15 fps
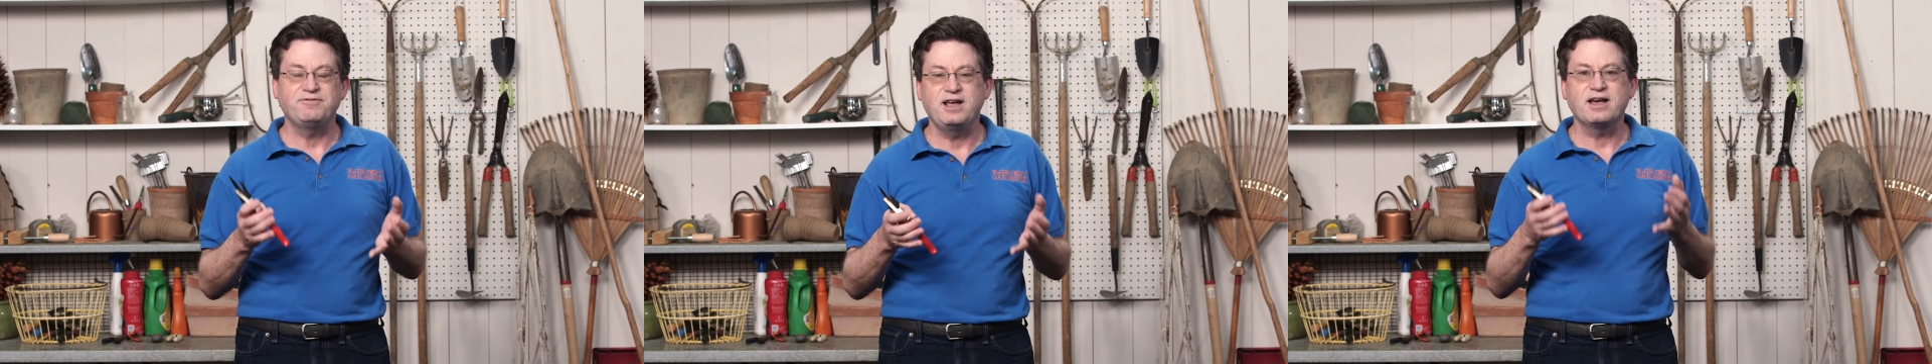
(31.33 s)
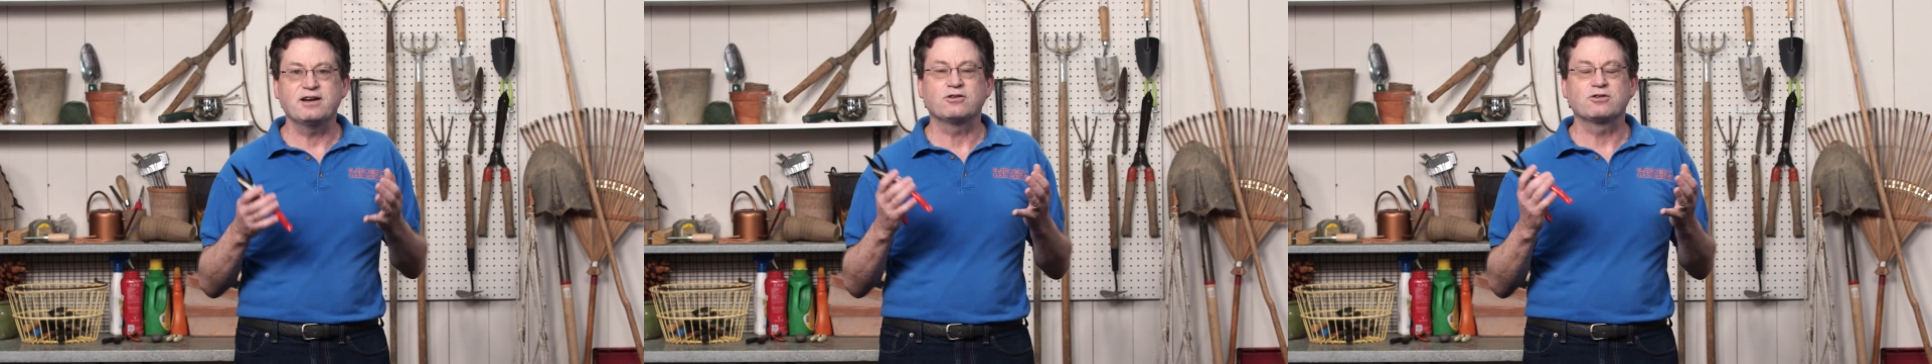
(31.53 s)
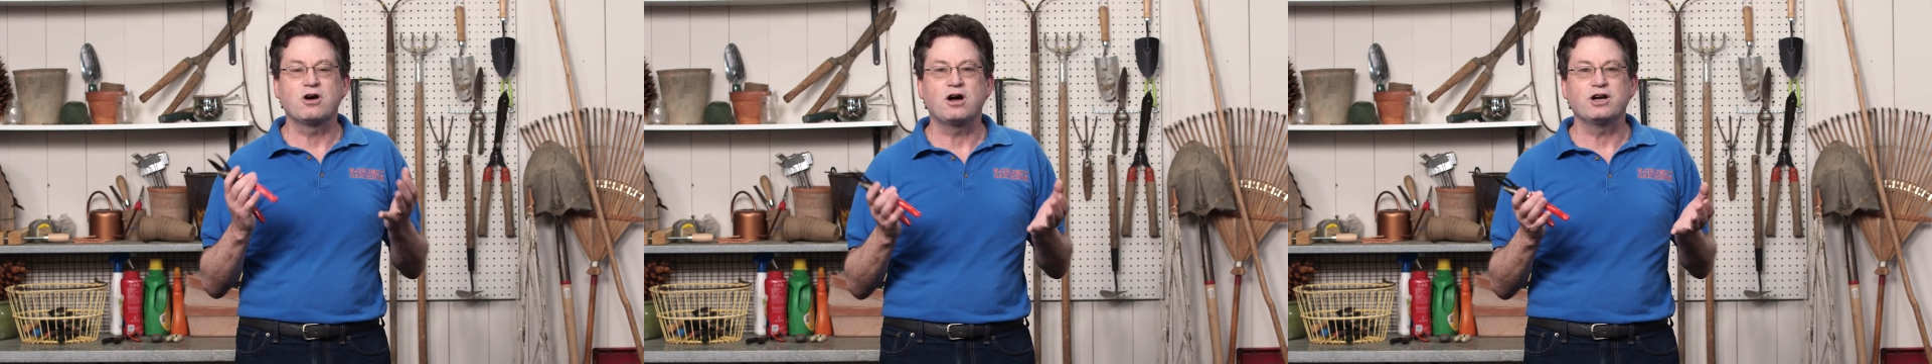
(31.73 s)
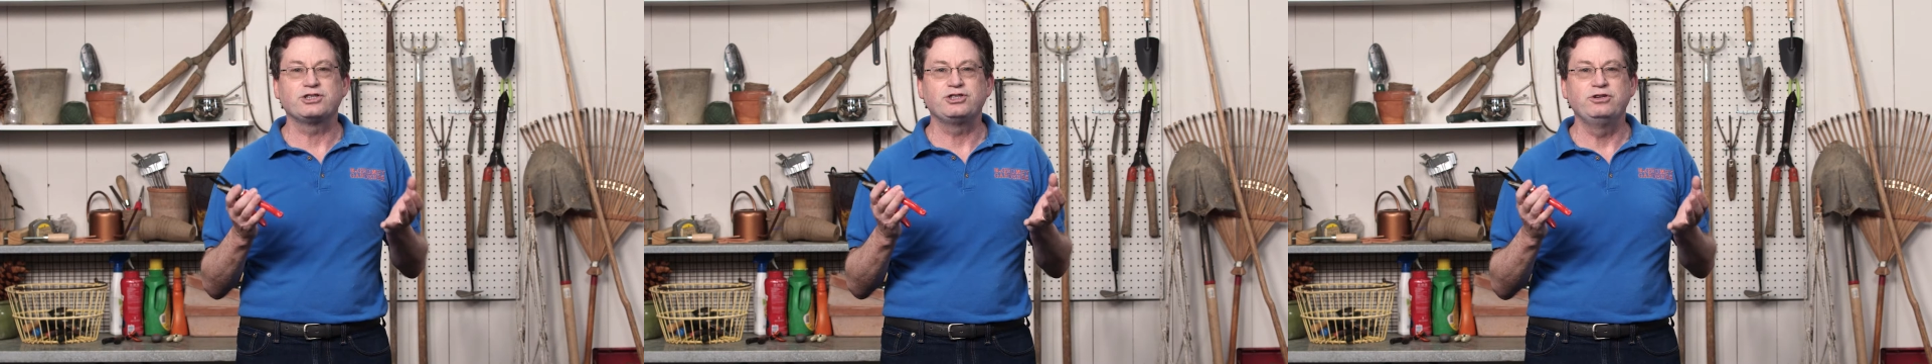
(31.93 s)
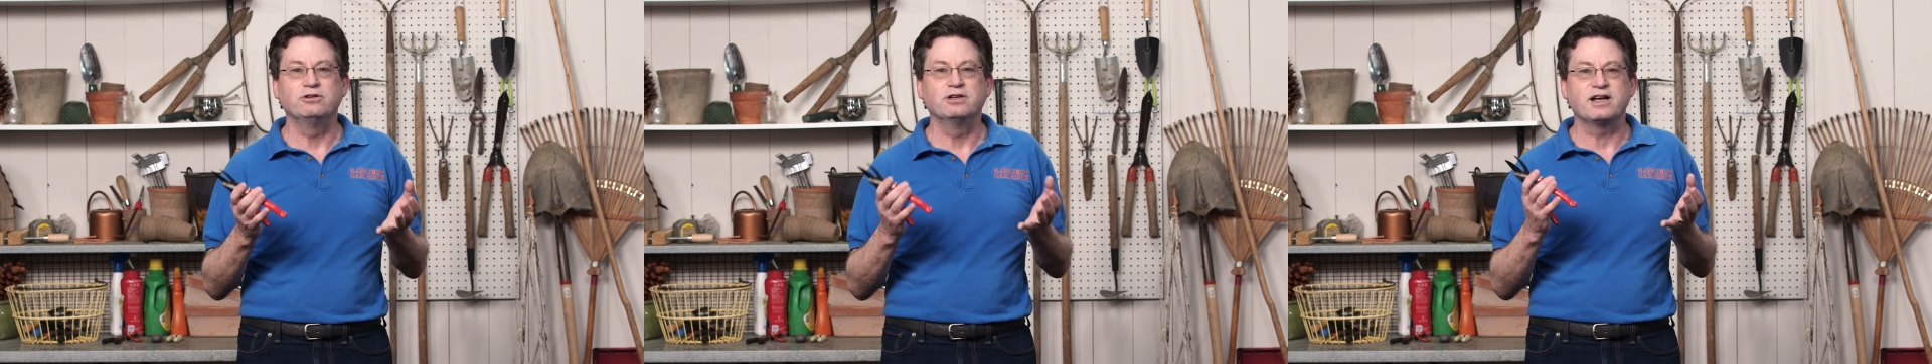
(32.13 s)
yeah, it'll
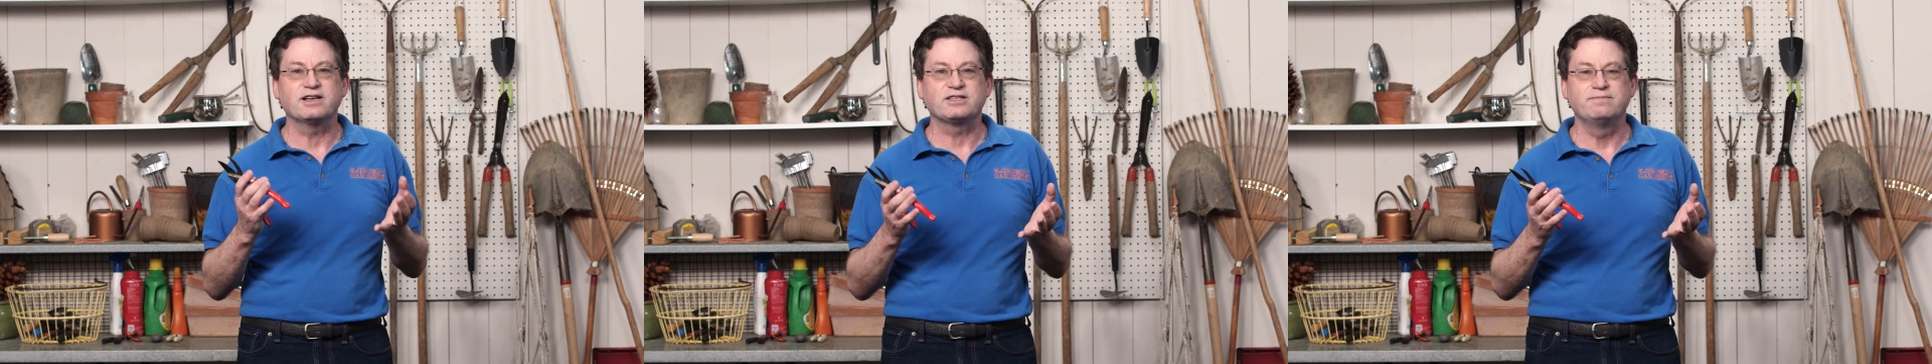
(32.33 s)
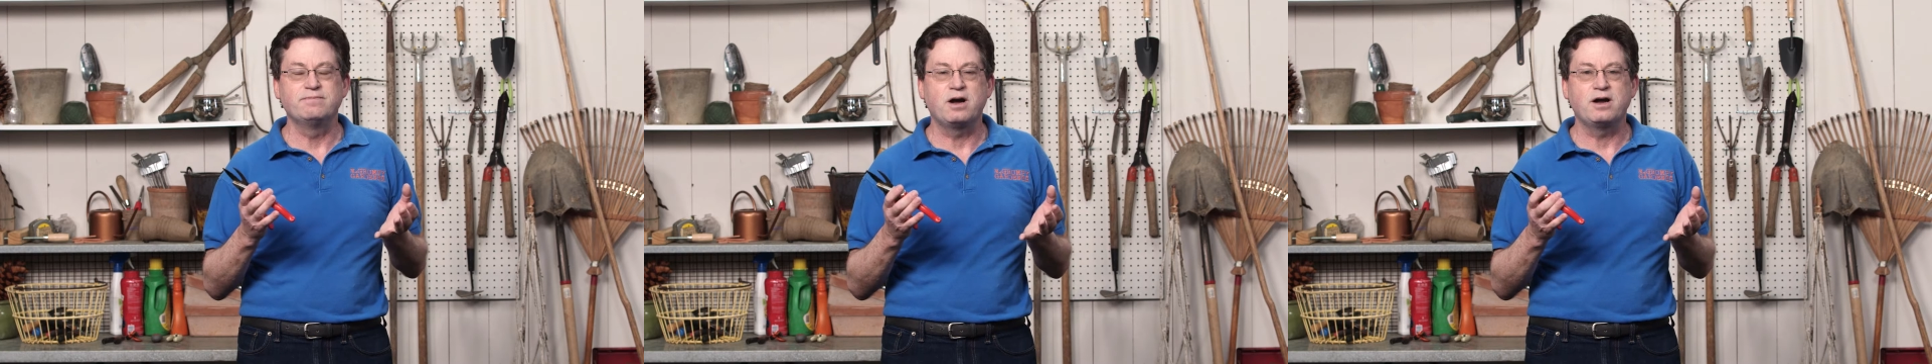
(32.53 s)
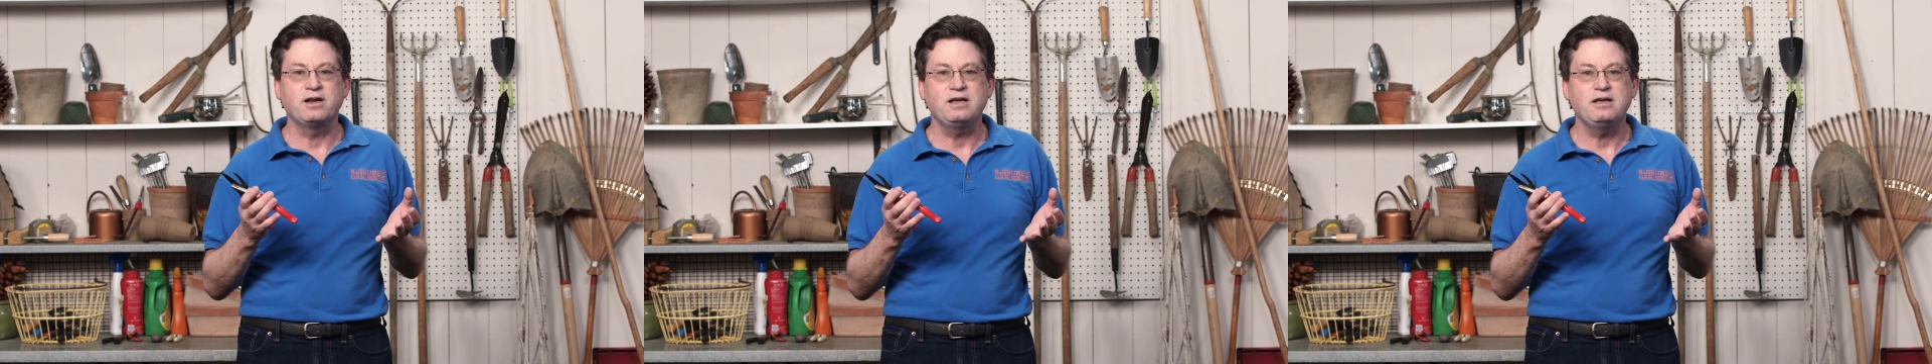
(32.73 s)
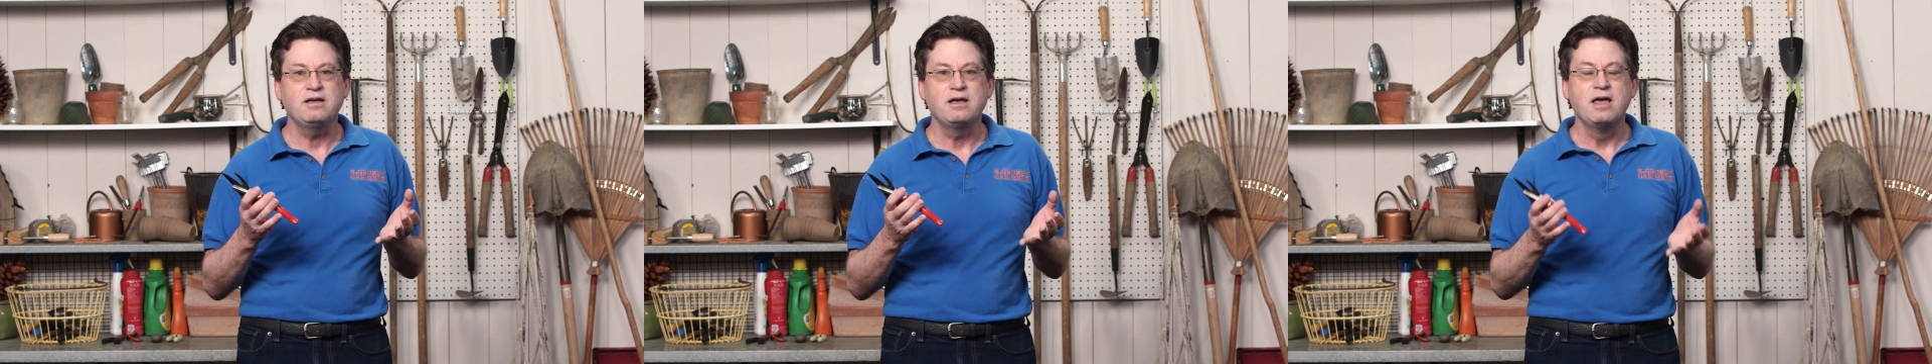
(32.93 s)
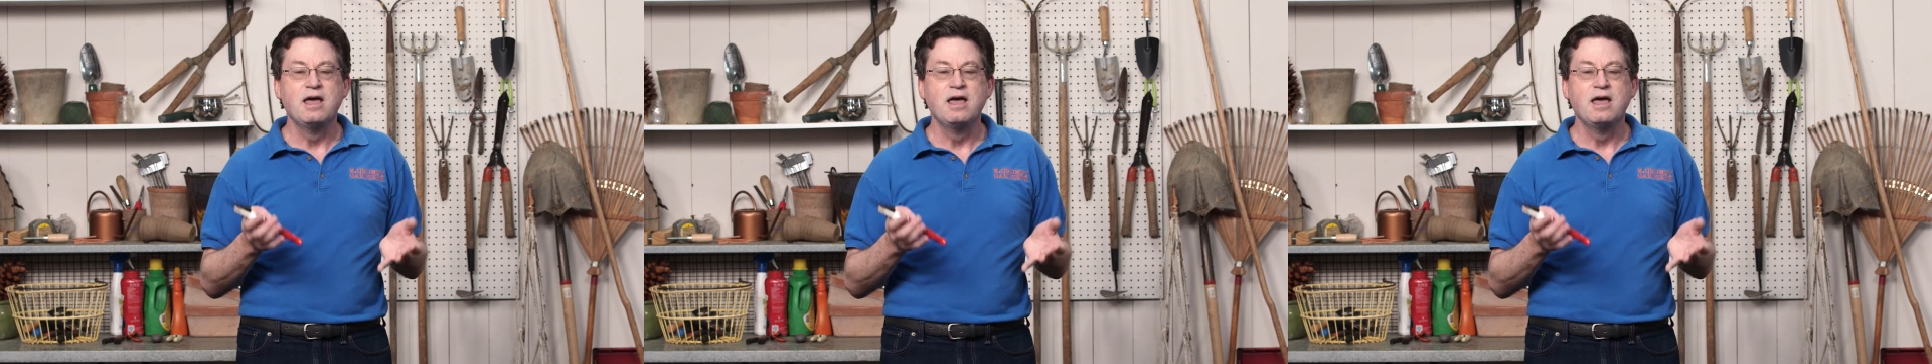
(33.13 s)
cost you less money,